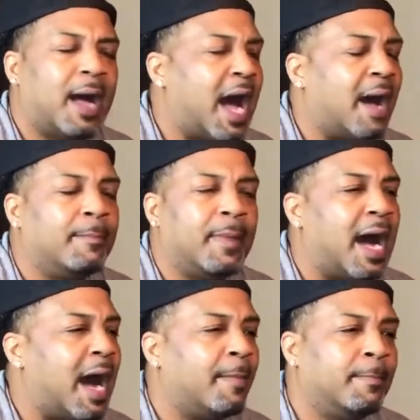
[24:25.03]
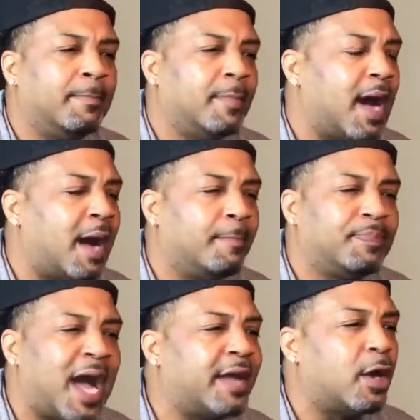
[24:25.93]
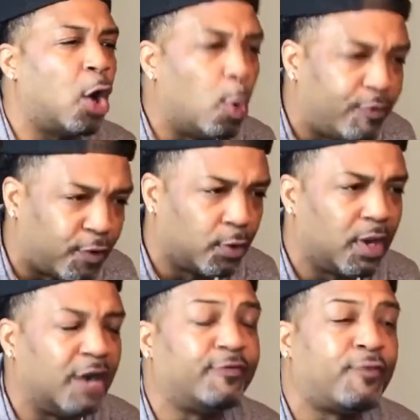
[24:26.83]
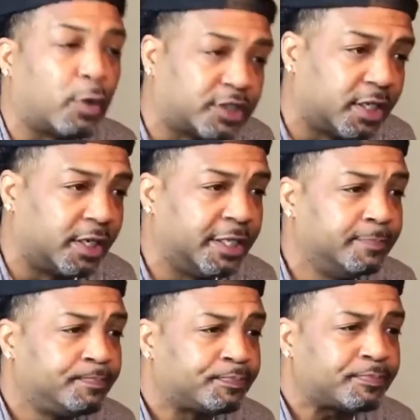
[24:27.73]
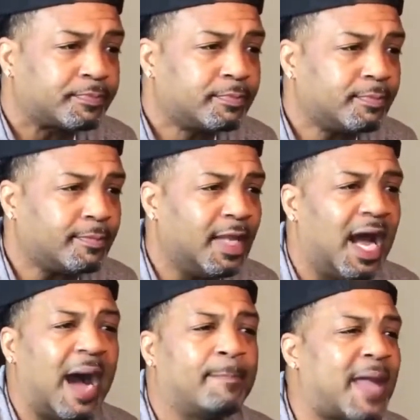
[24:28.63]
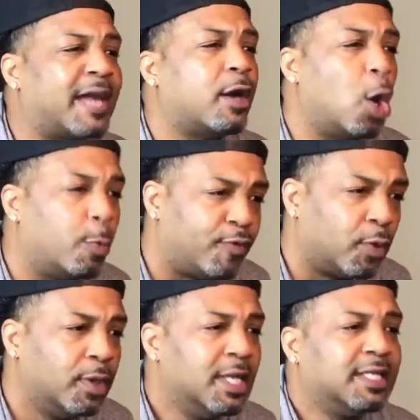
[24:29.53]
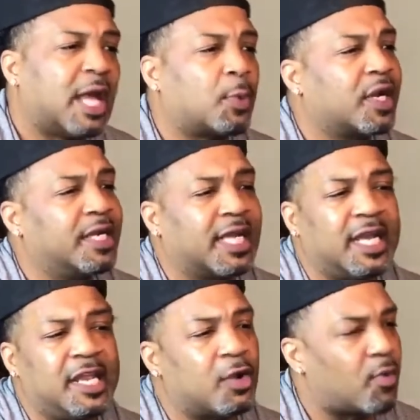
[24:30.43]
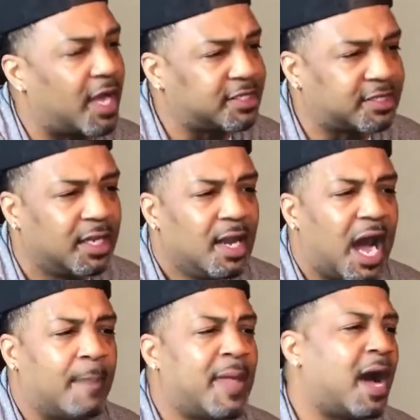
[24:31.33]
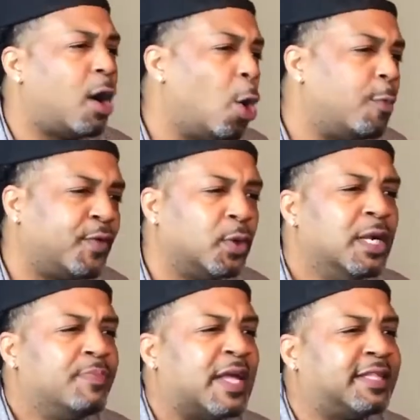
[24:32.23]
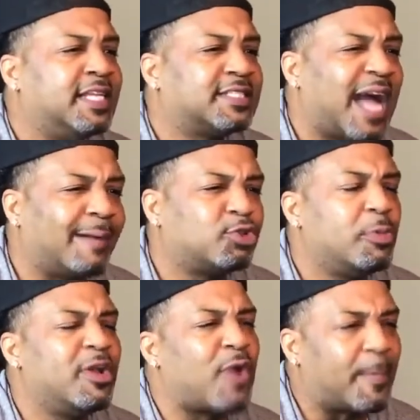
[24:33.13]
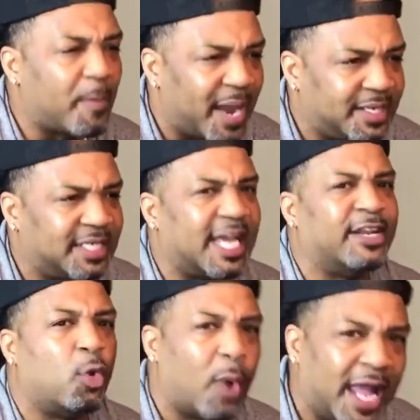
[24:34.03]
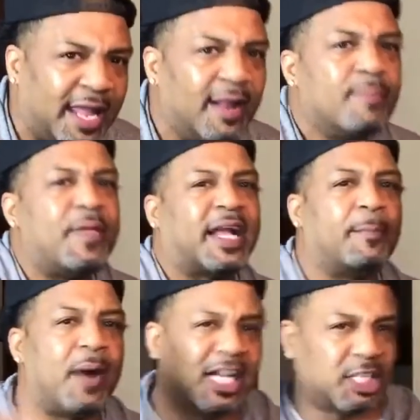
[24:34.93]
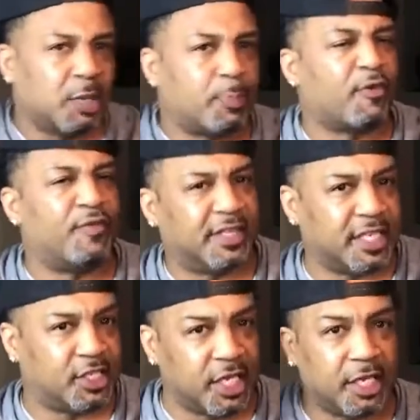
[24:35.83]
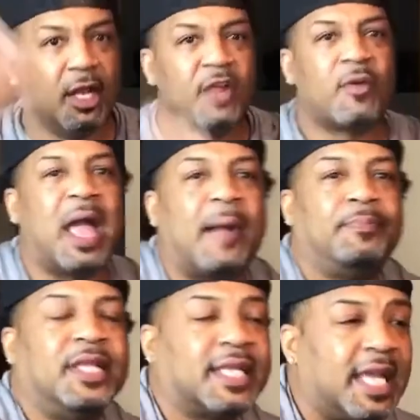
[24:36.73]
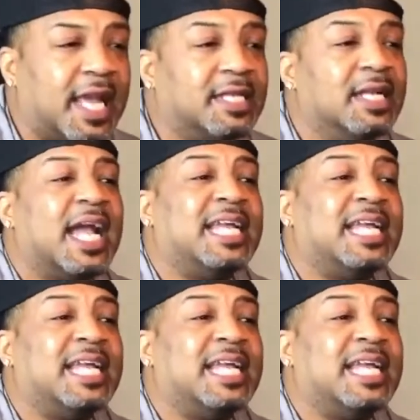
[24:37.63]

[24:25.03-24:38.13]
I'm not hopeful, unfortunately. I'm not hopeful that we're going to get any arrest. I'm not hopeful that these cops will be reprimanded in a way that can possibly prevent this shit from happening again.